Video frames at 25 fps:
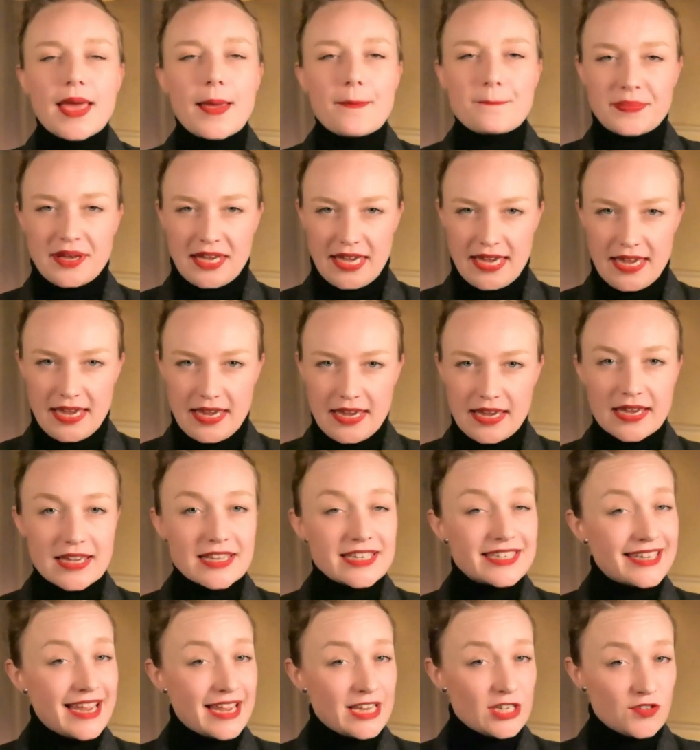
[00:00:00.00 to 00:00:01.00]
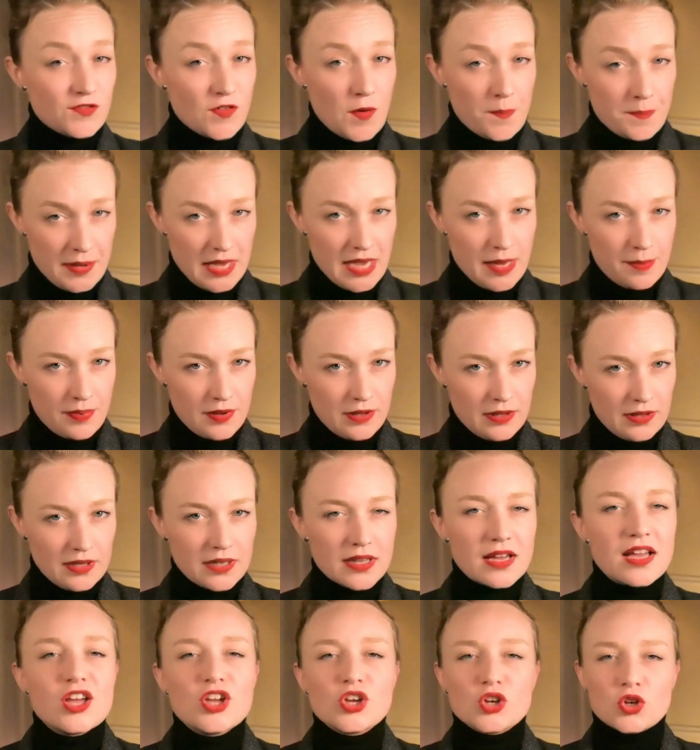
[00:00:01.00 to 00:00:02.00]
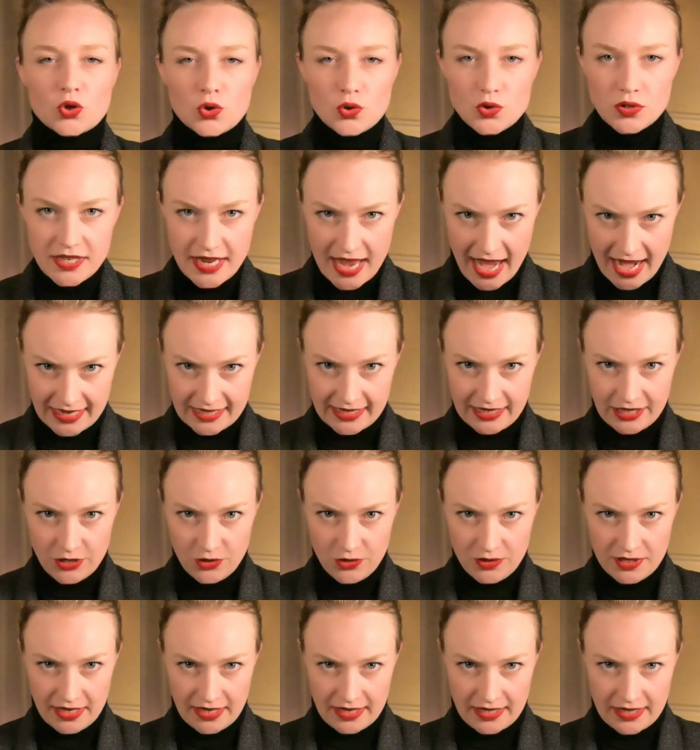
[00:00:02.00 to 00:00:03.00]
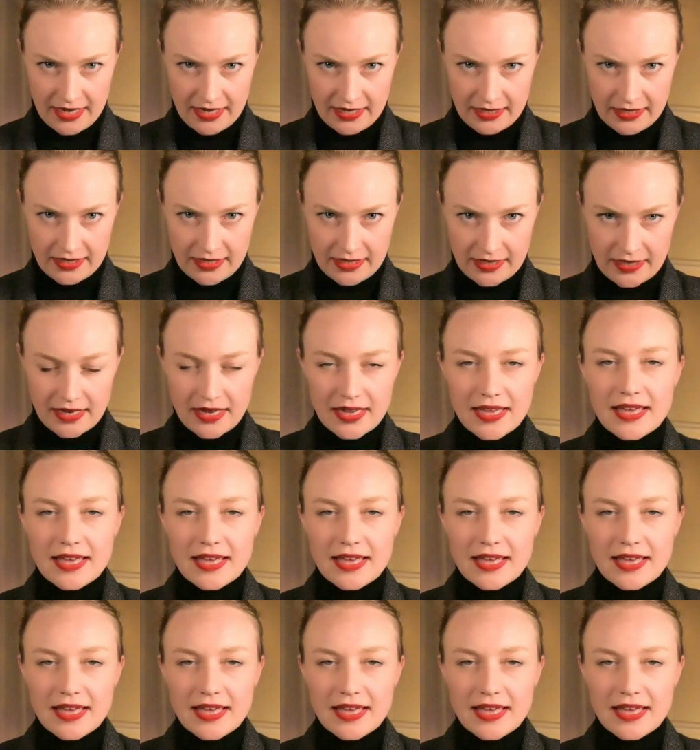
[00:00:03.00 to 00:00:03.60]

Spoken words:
P stands for people. Who's executing this?